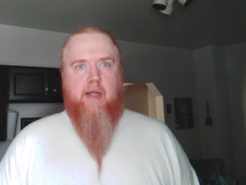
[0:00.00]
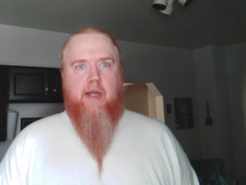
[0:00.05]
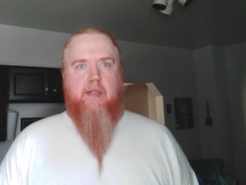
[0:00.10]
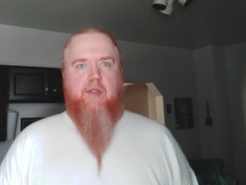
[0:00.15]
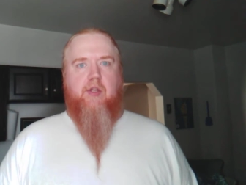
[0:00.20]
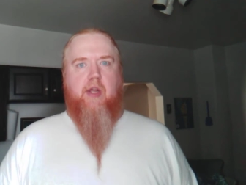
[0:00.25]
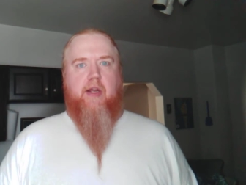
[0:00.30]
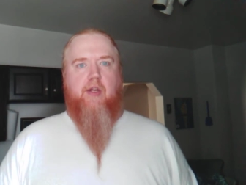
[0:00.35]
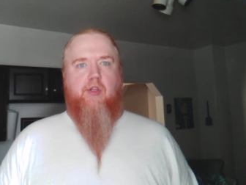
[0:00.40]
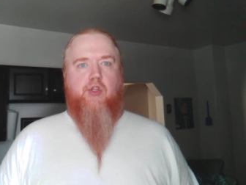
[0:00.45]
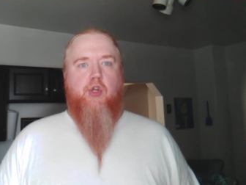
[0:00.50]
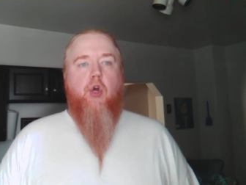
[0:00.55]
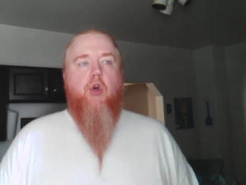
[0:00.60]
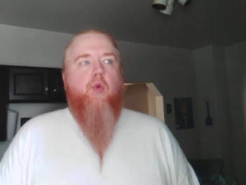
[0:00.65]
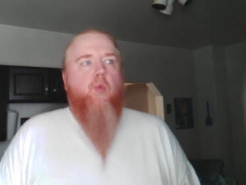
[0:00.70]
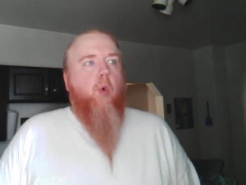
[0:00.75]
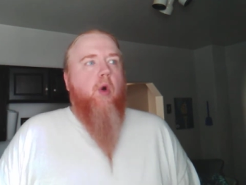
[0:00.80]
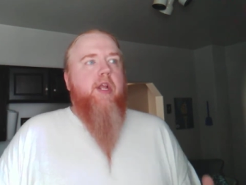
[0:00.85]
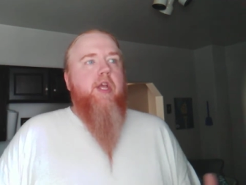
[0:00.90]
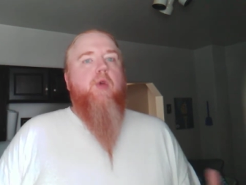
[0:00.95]
It's like,
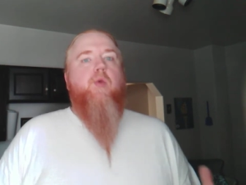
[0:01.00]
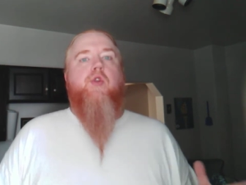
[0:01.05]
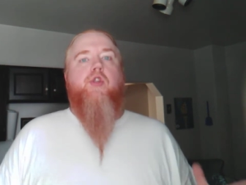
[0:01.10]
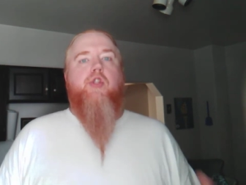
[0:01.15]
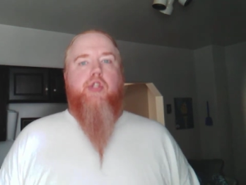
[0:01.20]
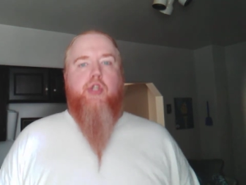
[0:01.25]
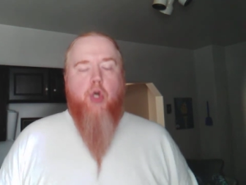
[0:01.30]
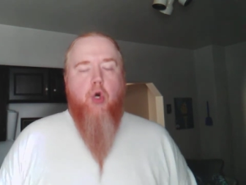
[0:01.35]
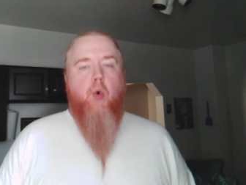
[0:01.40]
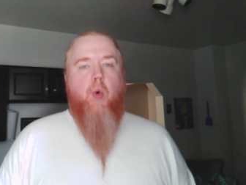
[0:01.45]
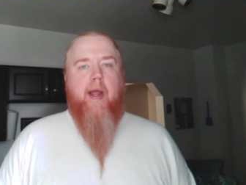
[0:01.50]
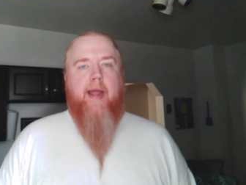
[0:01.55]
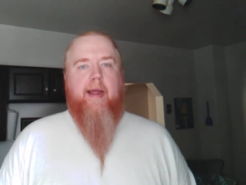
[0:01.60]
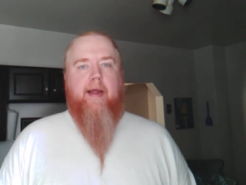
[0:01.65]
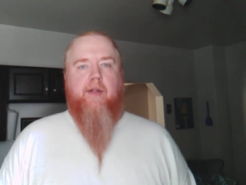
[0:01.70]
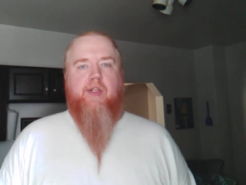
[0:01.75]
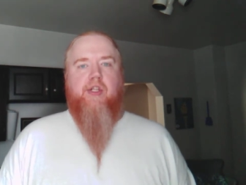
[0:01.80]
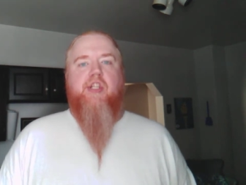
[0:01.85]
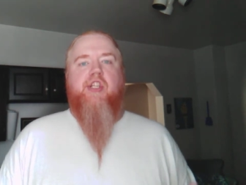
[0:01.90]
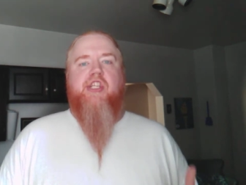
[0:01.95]
dude, what are you
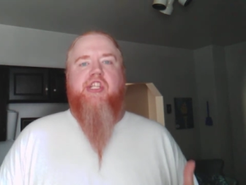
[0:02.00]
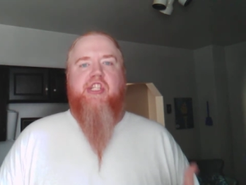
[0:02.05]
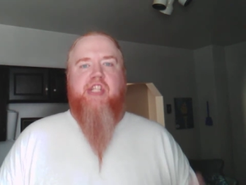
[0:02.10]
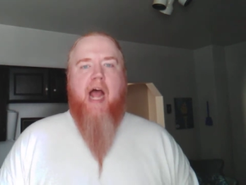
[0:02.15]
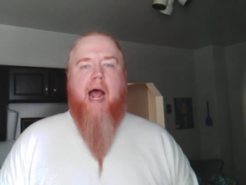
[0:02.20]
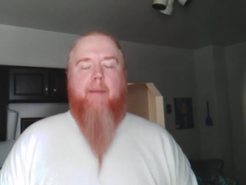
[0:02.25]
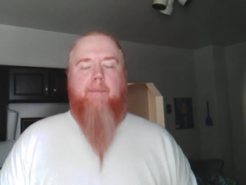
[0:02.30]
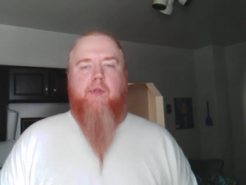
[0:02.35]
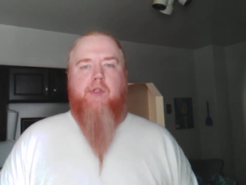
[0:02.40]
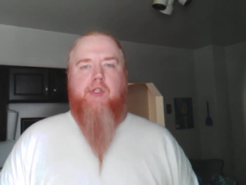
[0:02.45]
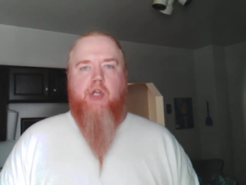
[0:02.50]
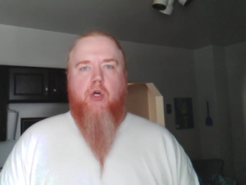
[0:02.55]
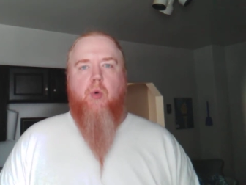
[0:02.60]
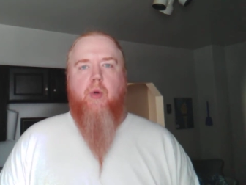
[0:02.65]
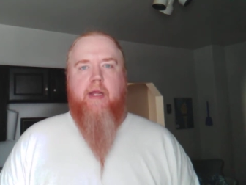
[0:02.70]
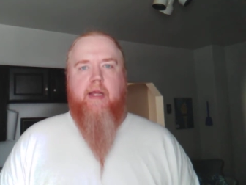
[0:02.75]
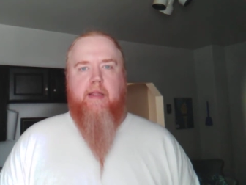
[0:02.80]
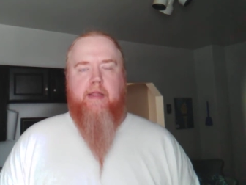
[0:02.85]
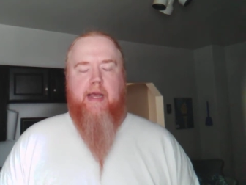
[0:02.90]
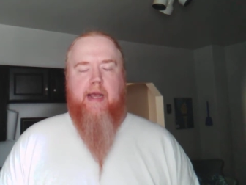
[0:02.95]
doing? Just stop
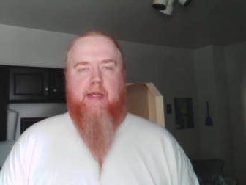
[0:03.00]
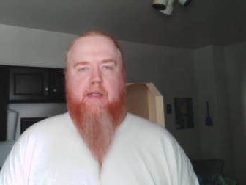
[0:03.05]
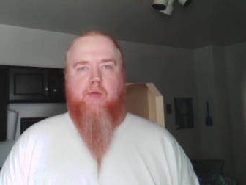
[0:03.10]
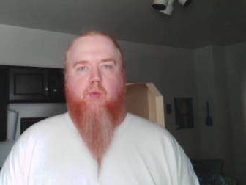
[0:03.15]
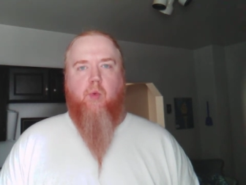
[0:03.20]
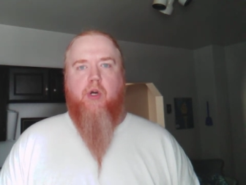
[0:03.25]
doing this.